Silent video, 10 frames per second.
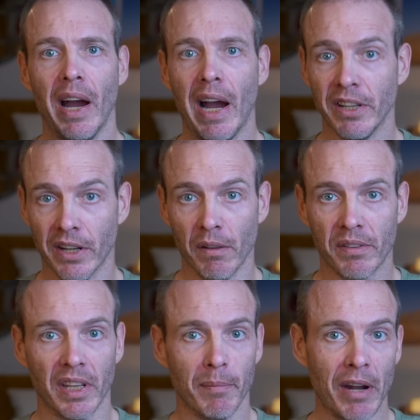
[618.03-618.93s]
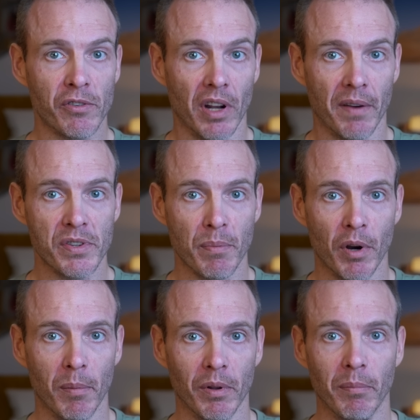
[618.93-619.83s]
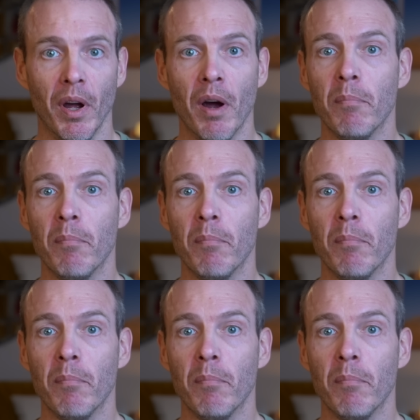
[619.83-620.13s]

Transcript: and you don't think the battery life is a problem.